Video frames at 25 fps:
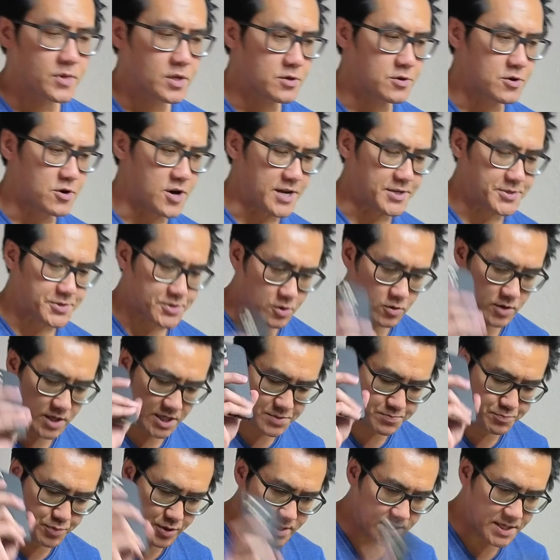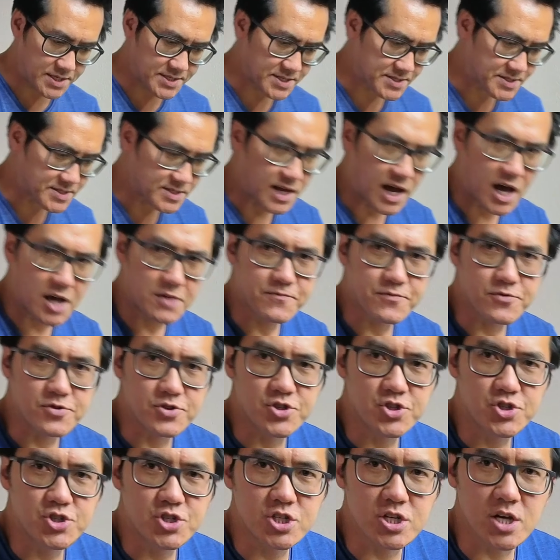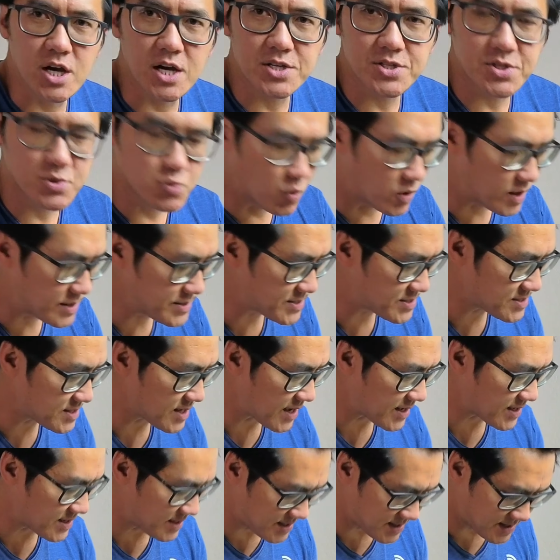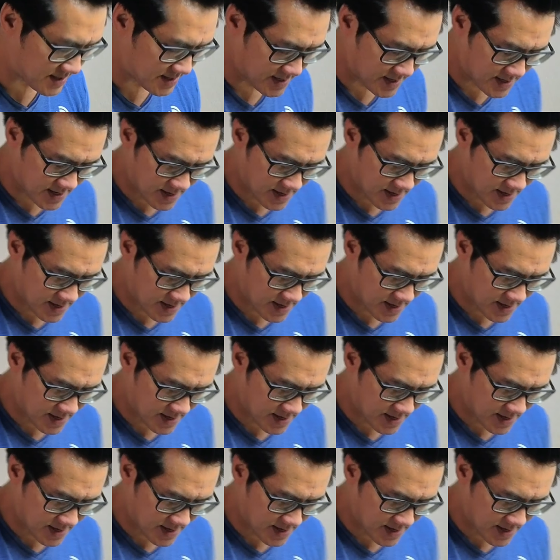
All right, so let's put these aside for just 1 second.